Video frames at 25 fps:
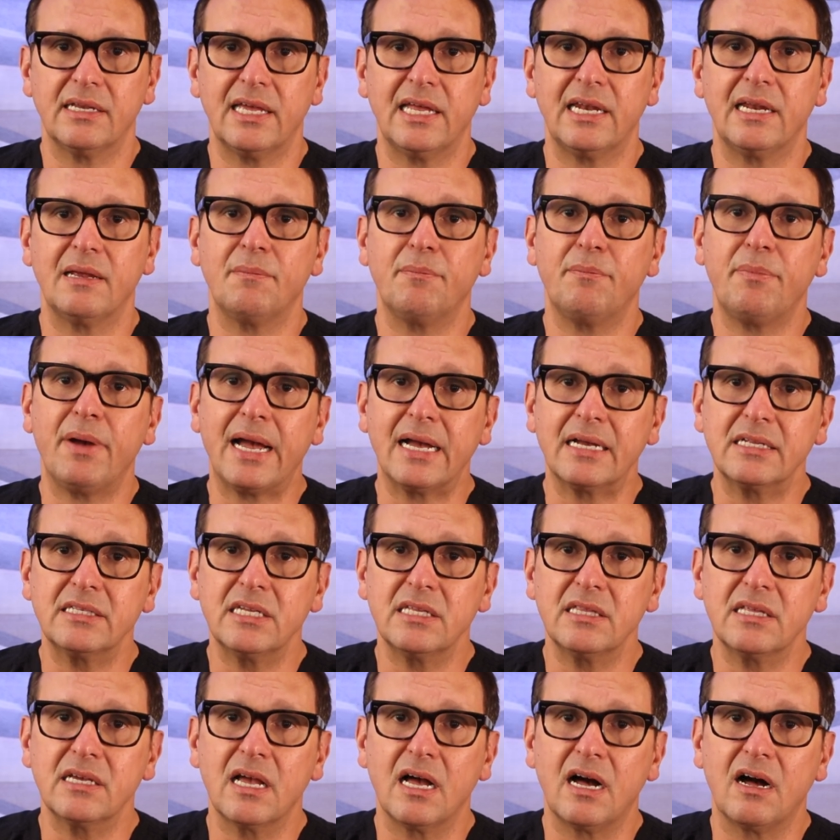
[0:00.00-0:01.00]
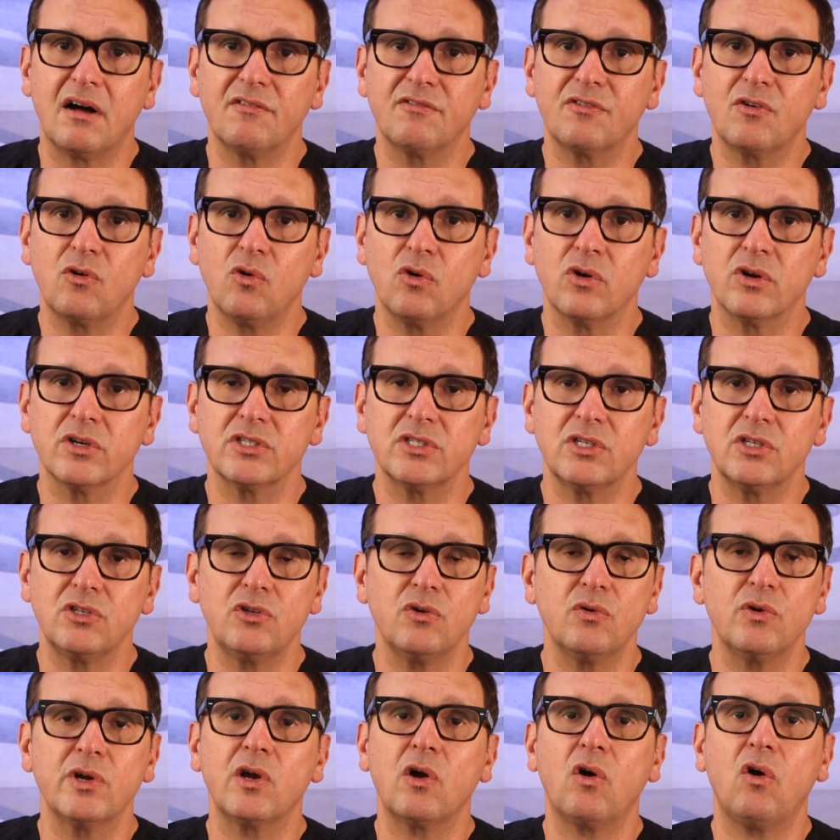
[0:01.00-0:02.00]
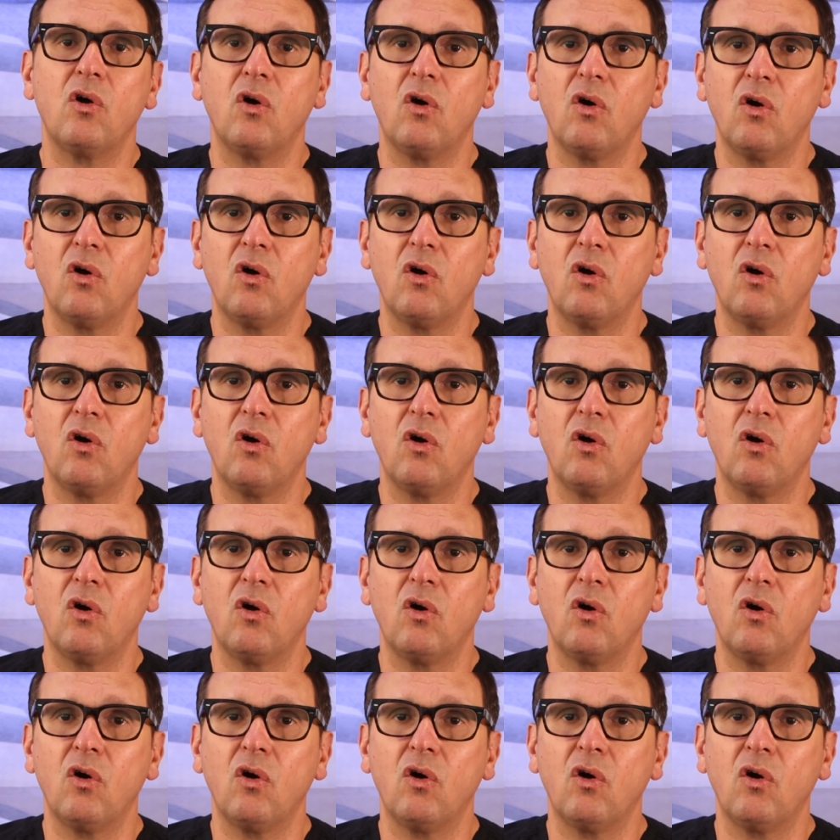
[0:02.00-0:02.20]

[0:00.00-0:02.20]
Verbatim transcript: getting back to the golf course and doing